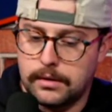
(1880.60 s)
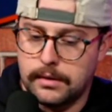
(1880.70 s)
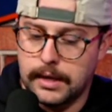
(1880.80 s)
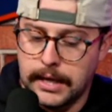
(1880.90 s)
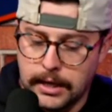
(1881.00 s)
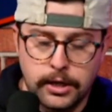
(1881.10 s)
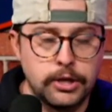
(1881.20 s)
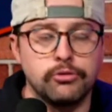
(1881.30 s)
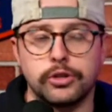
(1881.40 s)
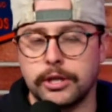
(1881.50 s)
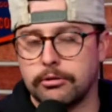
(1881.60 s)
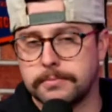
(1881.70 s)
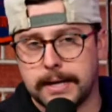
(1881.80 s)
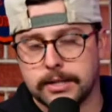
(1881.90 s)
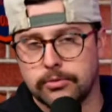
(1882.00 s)
He usually goes
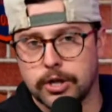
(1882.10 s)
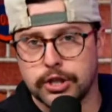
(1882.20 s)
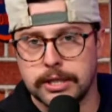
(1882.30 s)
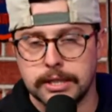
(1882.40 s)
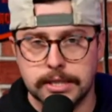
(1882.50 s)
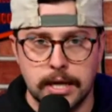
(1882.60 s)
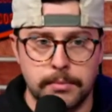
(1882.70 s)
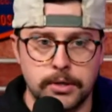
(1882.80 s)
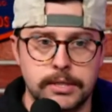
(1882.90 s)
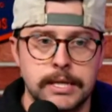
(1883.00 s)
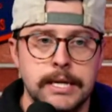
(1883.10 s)
back to Russia in the summers.